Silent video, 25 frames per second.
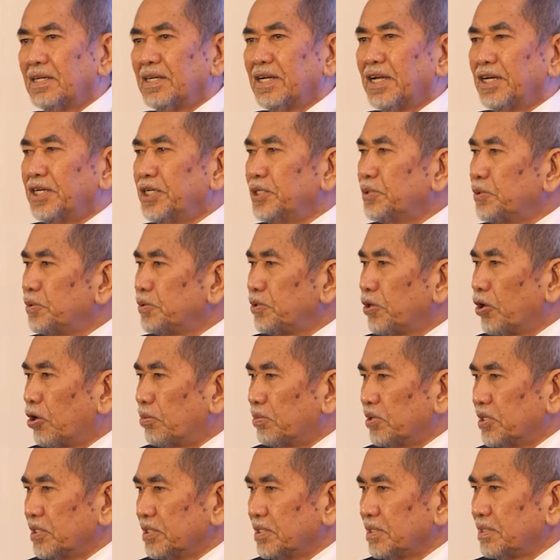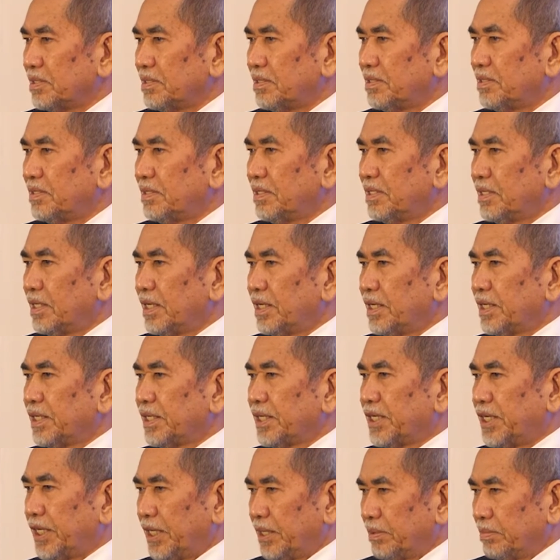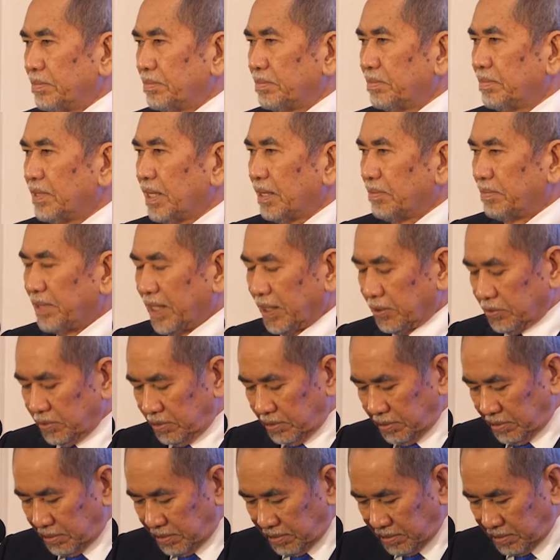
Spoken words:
the new normal came about.